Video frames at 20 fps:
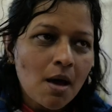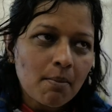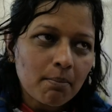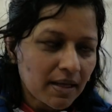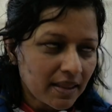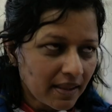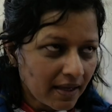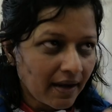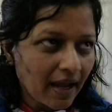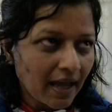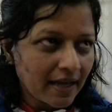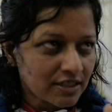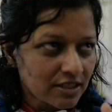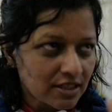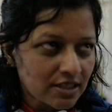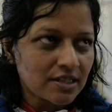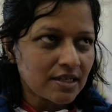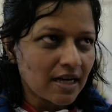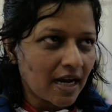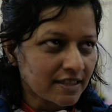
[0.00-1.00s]
but then I
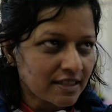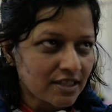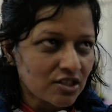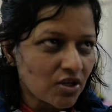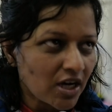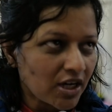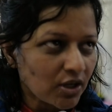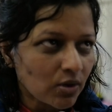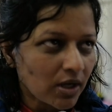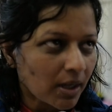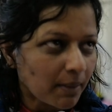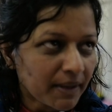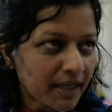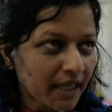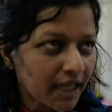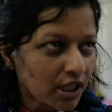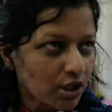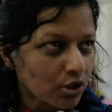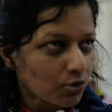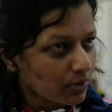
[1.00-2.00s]
just I just tried to
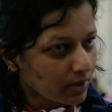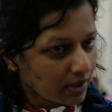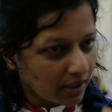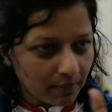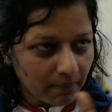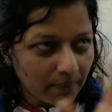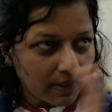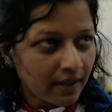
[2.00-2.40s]
communicate with him